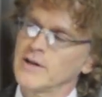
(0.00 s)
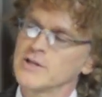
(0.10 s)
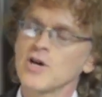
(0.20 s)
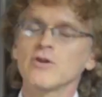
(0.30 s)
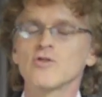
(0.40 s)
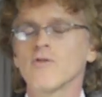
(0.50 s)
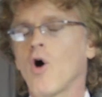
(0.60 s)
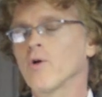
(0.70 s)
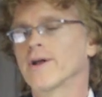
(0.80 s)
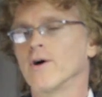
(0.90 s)
He's also the
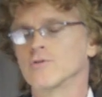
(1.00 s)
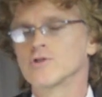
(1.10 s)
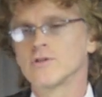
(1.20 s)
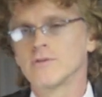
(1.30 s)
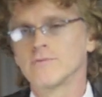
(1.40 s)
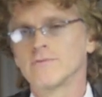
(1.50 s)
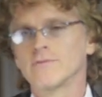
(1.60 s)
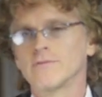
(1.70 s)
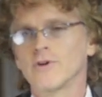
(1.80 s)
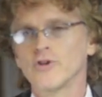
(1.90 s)
Holy Ghost.
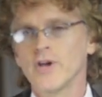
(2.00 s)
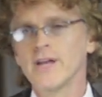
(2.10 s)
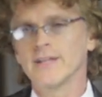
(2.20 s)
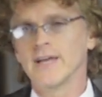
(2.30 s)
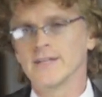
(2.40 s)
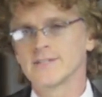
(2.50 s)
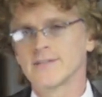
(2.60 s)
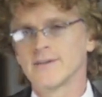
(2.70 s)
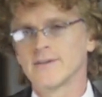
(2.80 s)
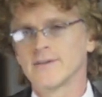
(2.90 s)
Are you getting
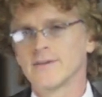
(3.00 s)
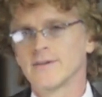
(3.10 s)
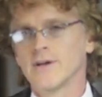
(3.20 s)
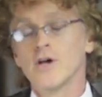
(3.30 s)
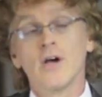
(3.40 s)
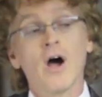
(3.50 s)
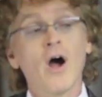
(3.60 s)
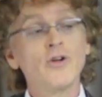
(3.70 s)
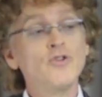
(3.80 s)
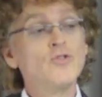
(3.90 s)
this?
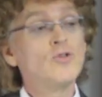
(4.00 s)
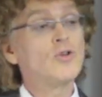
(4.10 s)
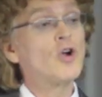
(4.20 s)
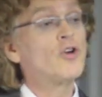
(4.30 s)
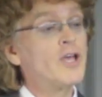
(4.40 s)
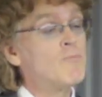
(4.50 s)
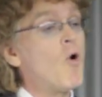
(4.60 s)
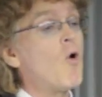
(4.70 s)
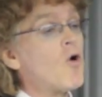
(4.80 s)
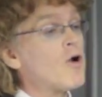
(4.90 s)
Are you learning
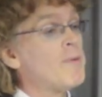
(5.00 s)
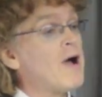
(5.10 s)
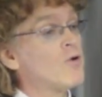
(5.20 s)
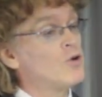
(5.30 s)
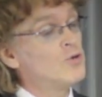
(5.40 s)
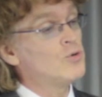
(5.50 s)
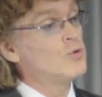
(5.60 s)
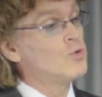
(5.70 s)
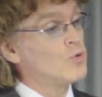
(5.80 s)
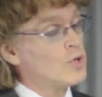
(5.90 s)
more about
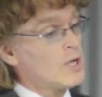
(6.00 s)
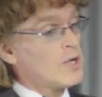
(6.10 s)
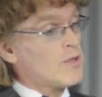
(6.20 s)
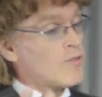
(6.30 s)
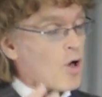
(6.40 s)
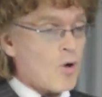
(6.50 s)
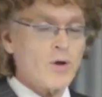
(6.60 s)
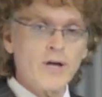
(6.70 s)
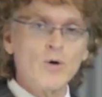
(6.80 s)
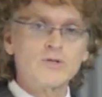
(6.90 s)
who the
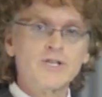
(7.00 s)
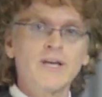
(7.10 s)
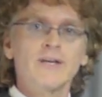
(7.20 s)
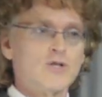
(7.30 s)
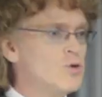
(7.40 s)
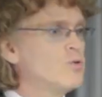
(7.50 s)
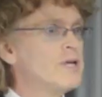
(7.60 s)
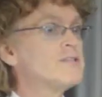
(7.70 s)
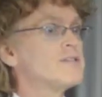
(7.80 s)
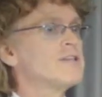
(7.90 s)
Holy Ghost is who
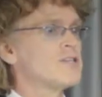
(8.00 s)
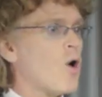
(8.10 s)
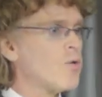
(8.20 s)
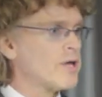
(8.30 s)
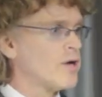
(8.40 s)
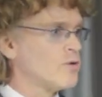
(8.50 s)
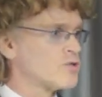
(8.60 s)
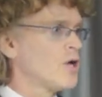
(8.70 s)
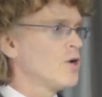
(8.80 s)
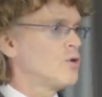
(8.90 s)
is this Holy
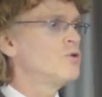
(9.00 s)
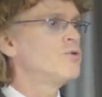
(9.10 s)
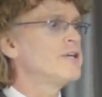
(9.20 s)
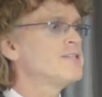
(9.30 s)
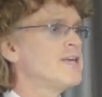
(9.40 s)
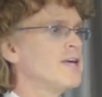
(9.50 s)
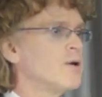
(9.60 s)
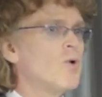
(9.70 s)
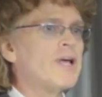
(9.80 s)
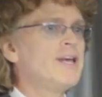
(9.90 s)
Ghost who is
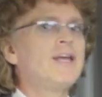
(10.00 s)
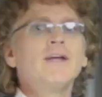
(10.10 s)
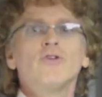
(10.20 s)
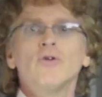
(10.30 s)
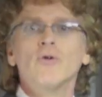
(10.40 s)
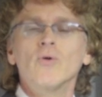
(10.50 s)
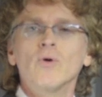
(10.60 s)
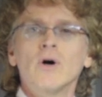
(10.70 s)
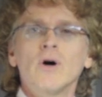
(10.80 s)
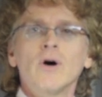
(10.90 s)
he what can he do
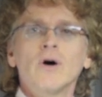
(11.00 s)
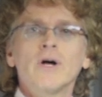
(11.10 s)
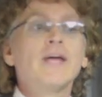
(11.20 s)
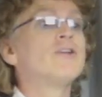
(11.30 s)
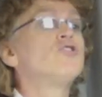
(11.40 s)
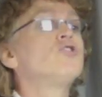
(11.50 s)
he can